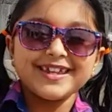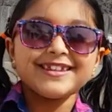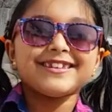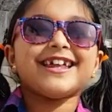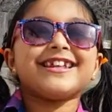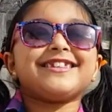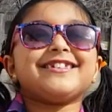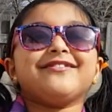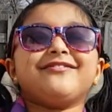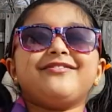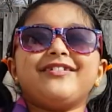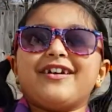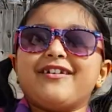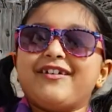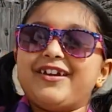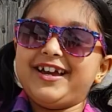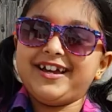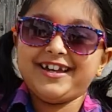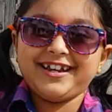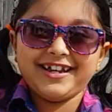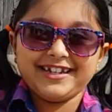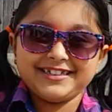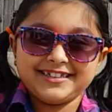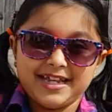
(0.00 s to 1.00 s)
That's a very
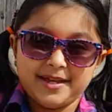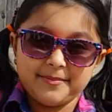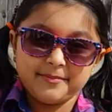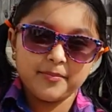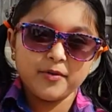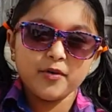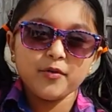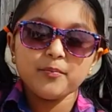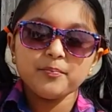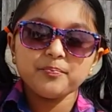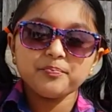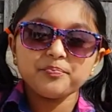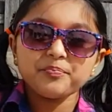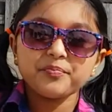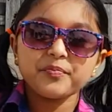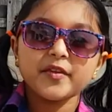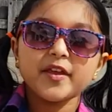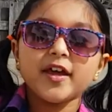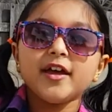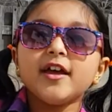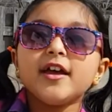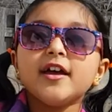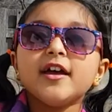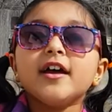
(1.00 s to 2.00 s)
good example.
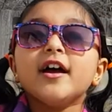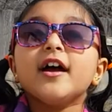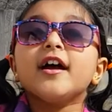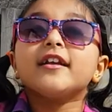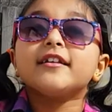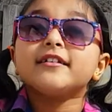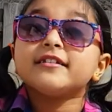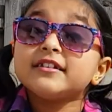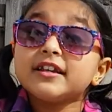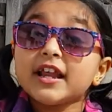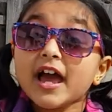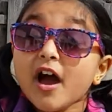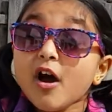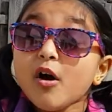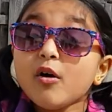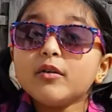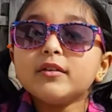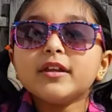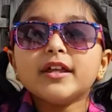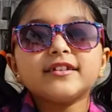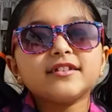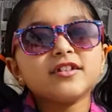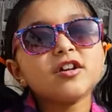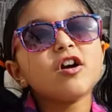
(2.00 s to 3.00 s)
Now
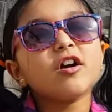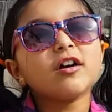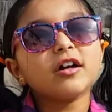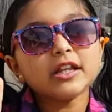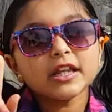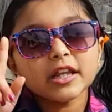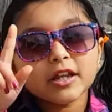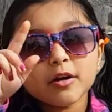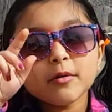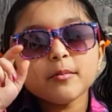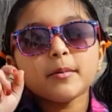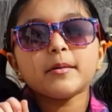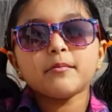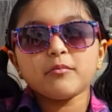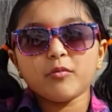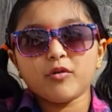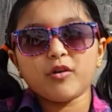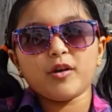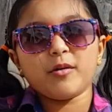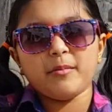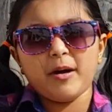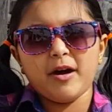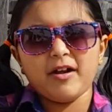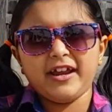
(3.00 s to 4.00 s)
let's talk a little bit
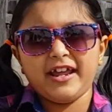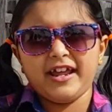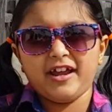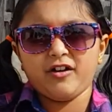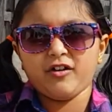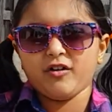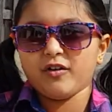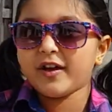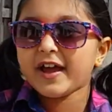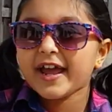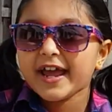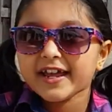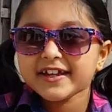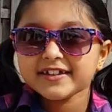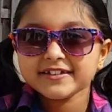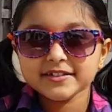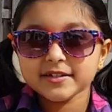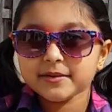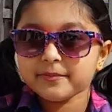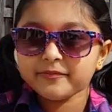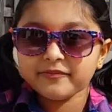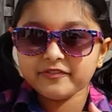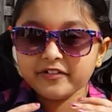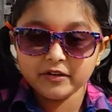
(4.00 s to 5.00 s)
more about air, okay?
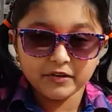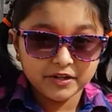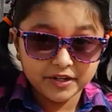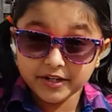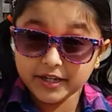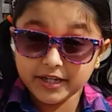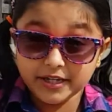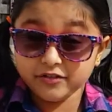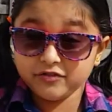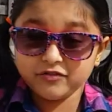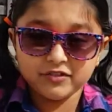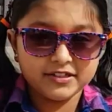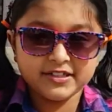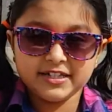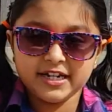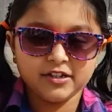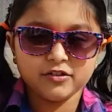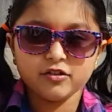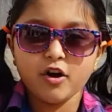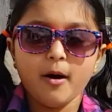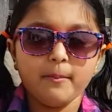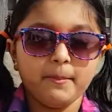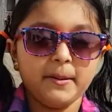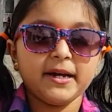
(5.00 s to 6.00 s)
Some very
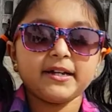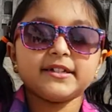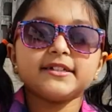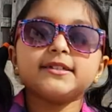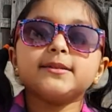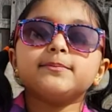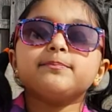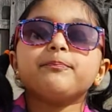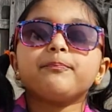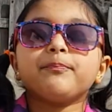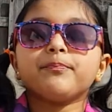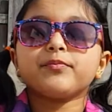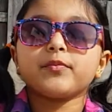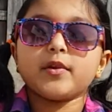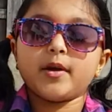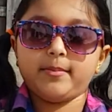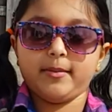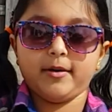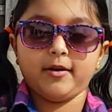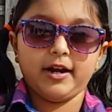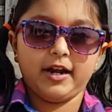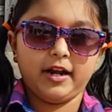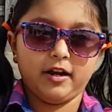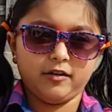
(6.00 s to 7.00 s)
interesting topics
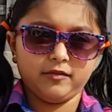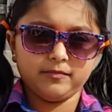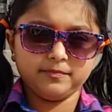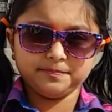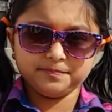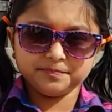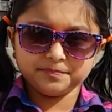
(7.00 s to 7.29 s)
about air.